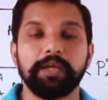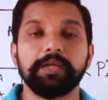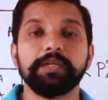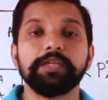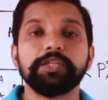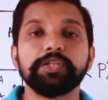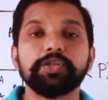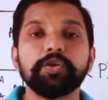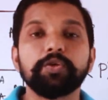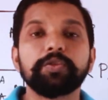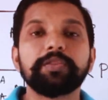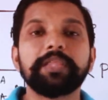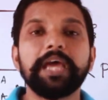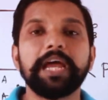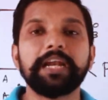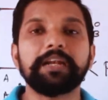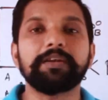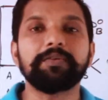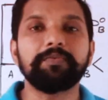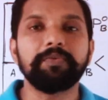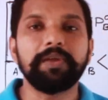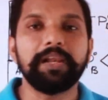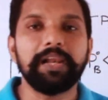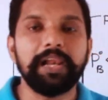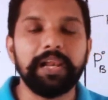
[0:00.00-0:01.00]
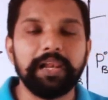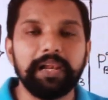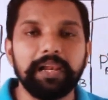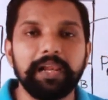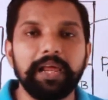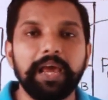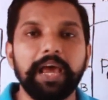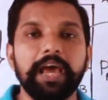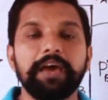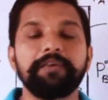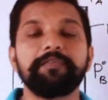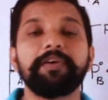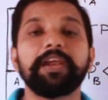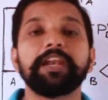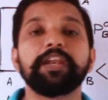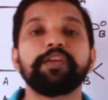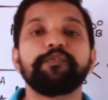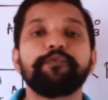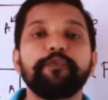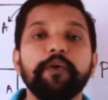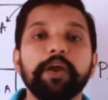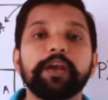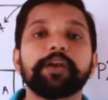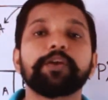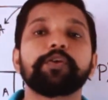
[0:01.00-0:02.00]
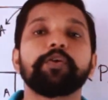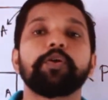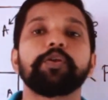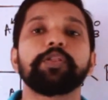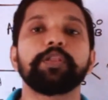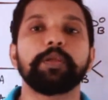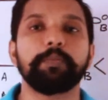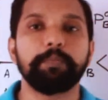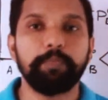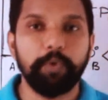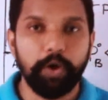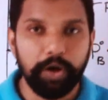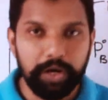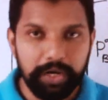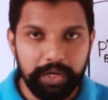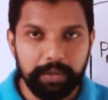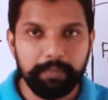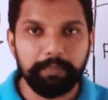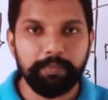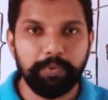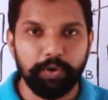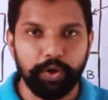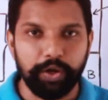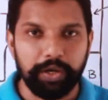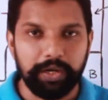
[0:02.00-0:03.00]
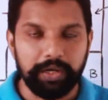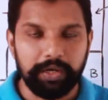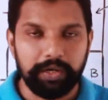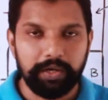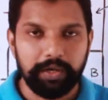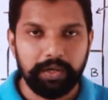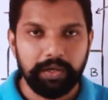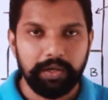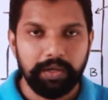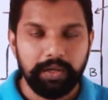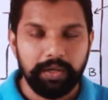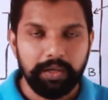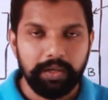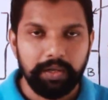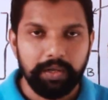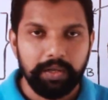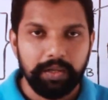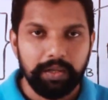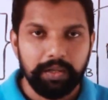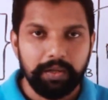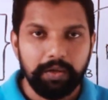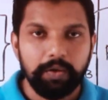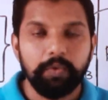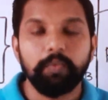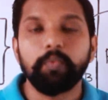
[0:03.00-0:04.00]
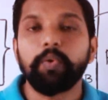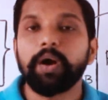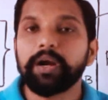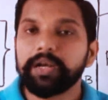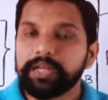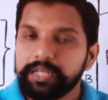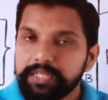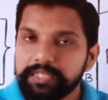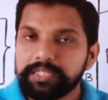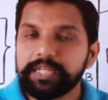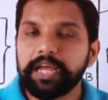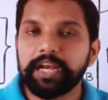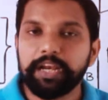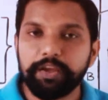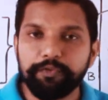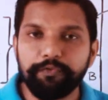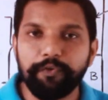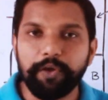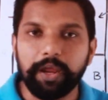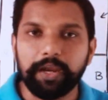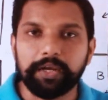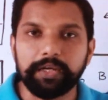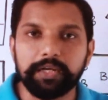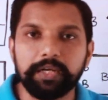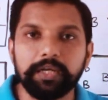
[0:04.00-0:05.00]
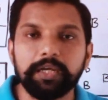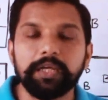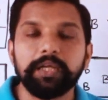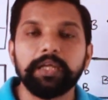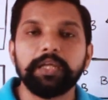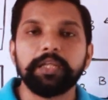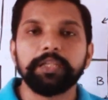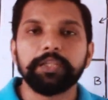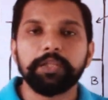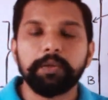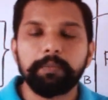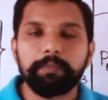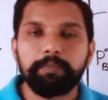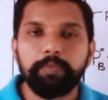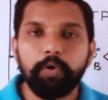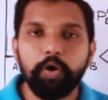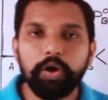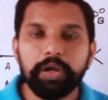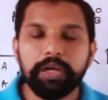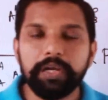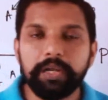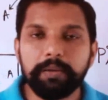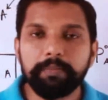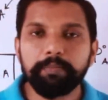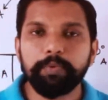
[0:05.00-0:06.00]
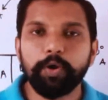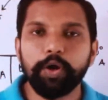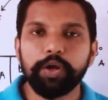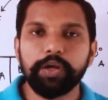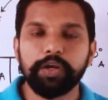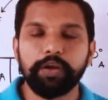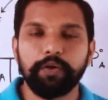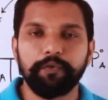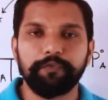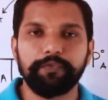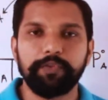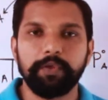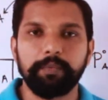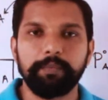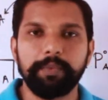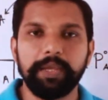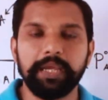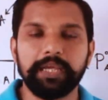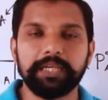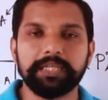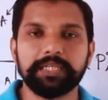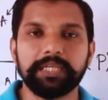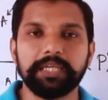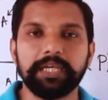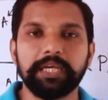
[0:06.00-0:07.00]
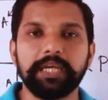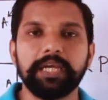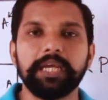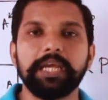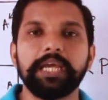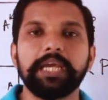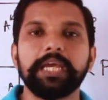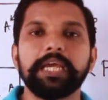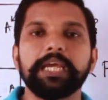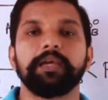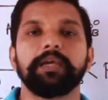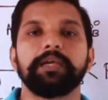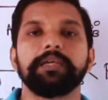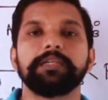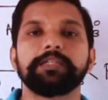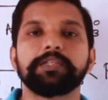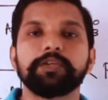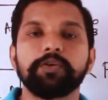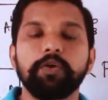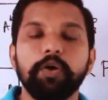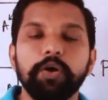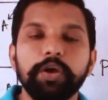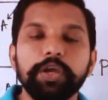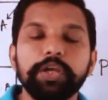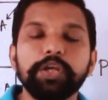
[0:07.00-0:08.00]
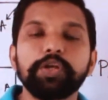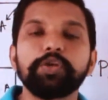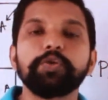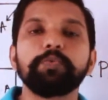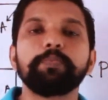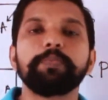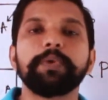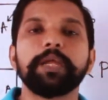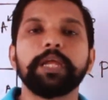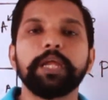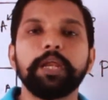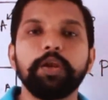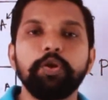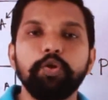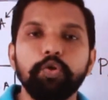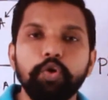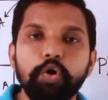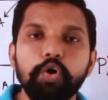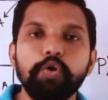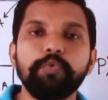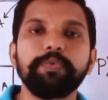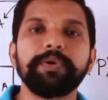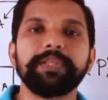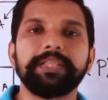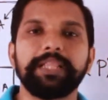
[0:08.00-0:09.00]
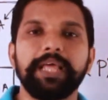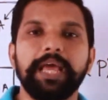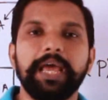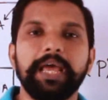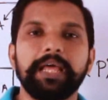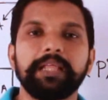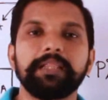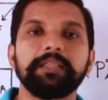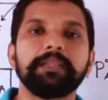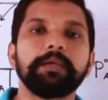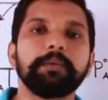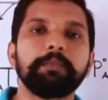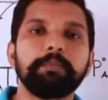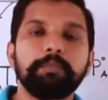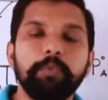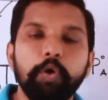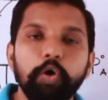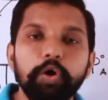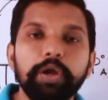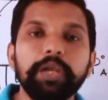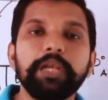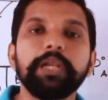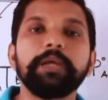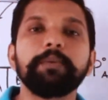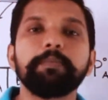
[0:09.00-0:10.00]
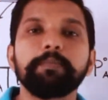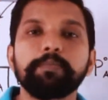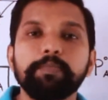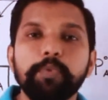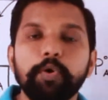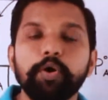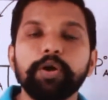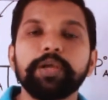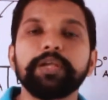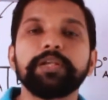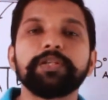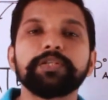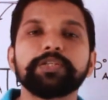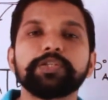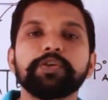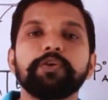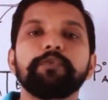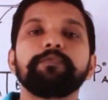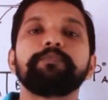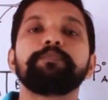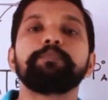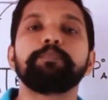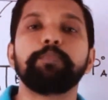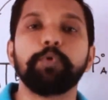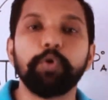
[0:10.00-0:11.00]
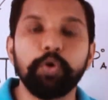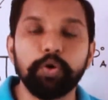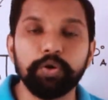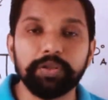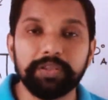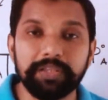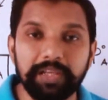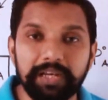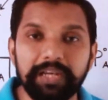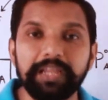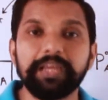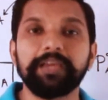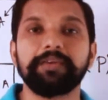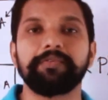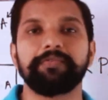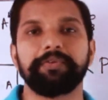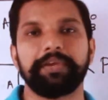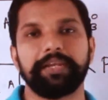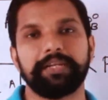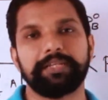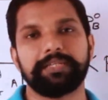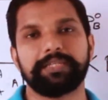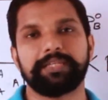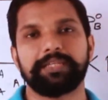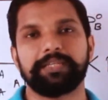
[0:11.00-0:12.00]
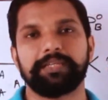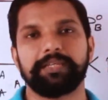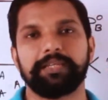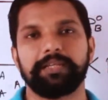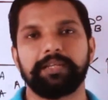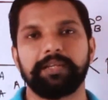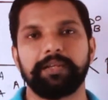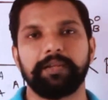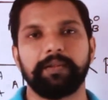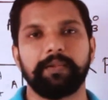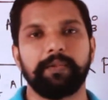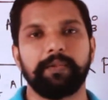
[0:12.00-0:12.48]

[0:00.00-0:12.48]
So that will have an effect on the boiling point. What is that effect? The boiling point of the mixture is going to be lower than the boiling points of both the liquids.